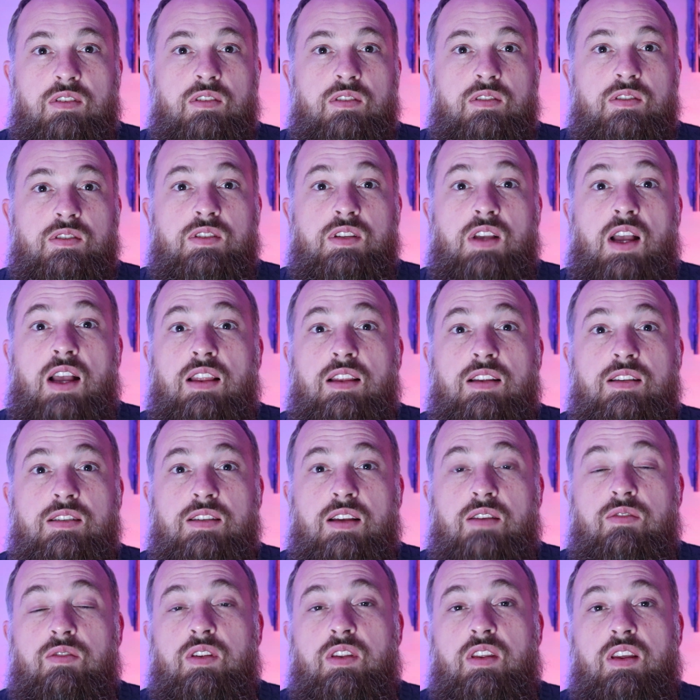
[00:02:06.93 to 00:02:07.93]
silence
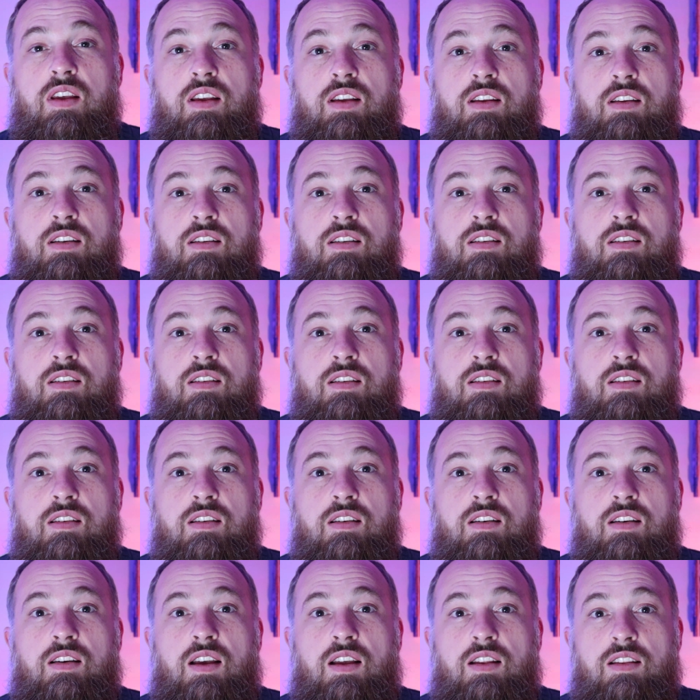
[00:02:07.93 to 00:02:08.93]
everything,
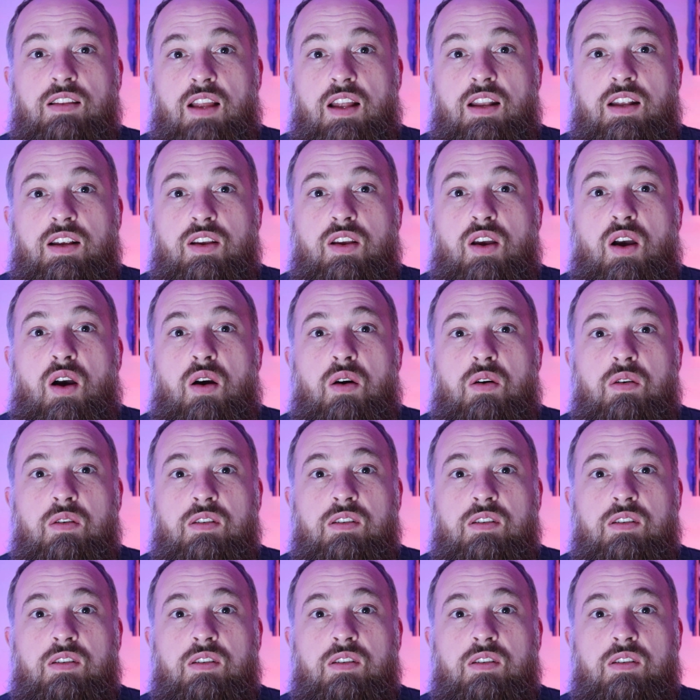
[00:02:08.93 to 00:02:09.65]
and let it go.